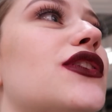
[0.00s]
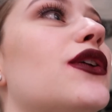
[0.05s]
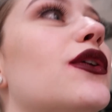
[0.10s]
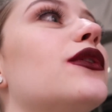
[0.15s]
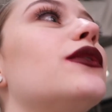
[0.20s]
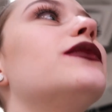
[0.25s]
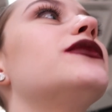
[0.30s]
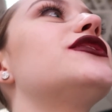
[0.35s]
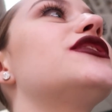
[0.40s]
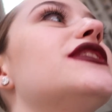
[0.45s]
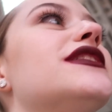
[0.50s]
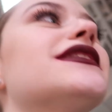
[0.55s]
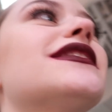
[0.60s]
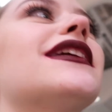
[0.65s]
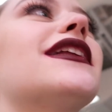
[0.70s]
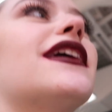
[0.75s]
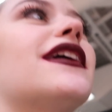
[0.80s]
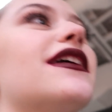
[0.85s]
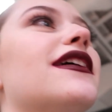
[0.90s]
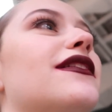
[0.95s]
So she's
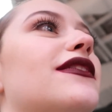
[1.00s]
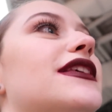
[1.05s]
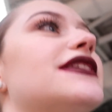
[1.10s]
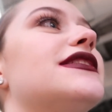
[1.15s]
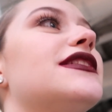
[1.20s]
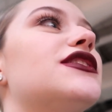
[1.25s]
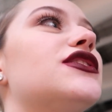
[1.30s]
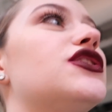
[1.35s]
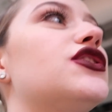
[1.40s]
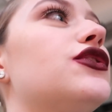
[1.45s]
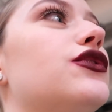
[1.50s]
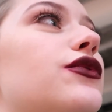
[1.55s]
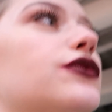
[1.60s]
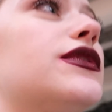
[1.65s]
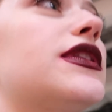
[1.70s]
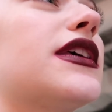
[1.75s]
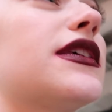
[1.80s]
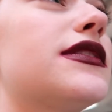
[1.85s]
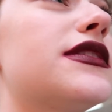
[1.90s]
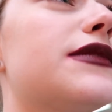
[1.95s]
gonna listen
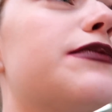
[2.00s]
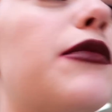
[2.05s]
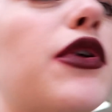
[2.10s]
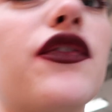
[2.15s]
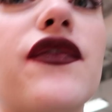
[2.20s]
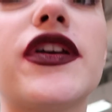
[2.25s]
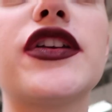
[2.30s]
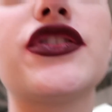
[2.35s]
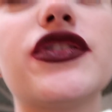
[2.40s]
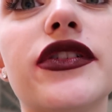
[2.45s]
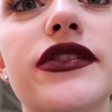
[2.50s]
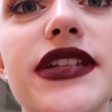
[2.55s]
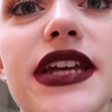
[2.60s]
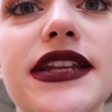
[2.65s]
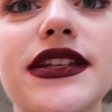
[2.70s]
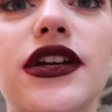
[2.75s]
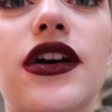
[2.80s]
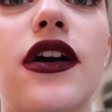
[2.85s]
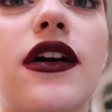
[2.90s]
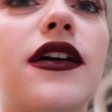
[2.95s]
to this motivational
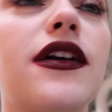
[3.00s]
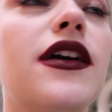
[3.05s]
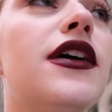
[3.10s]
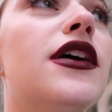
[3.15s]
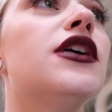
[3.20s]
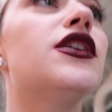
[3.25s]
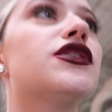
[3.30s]
TED Talk.